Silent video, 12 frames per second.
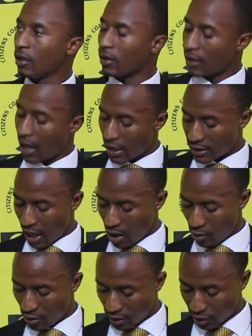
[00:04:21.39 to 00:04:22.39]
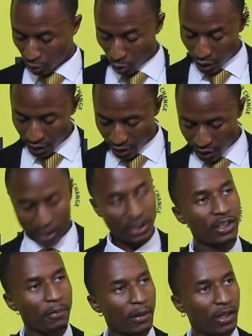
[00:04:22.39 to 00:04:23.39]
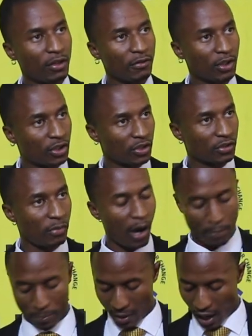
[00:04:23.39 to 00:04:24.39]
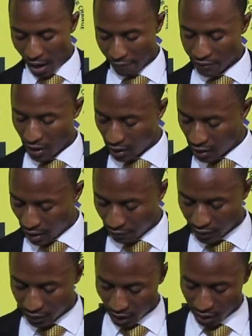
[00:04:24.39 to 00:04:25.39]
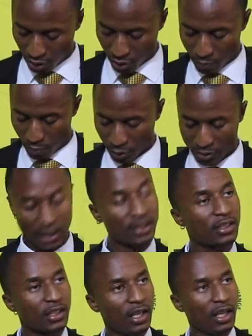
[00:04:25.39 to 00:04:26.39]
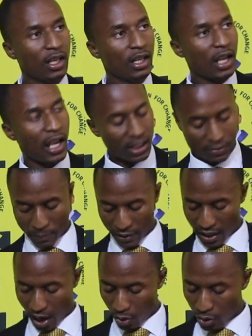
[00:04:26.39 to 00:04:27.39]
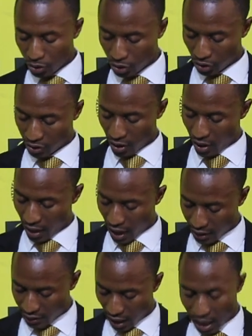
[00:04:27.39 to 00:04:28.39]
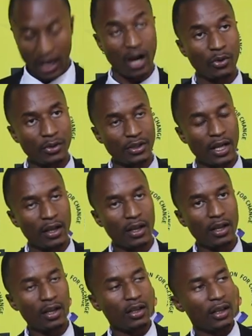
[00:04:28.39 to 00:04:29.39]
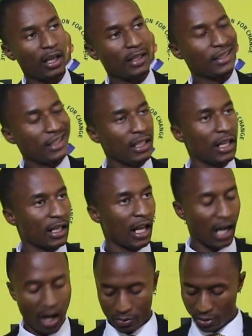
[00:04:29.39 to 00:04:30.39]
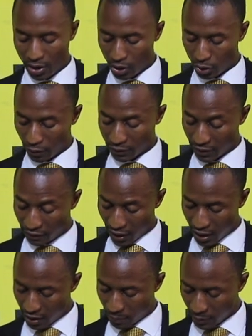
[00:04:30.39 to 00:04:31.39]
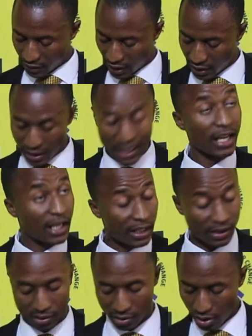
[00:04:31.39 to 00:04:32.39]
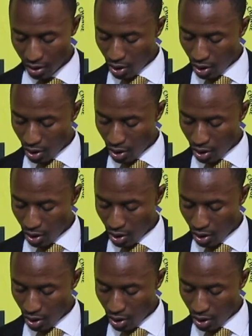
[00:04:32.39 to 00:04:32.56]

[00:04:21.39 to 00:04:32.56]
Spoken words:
the attack on the student leadership at the University of Zimbabwe after they have decided to protest as per their constitutional right around and in and around the issue of 700% increase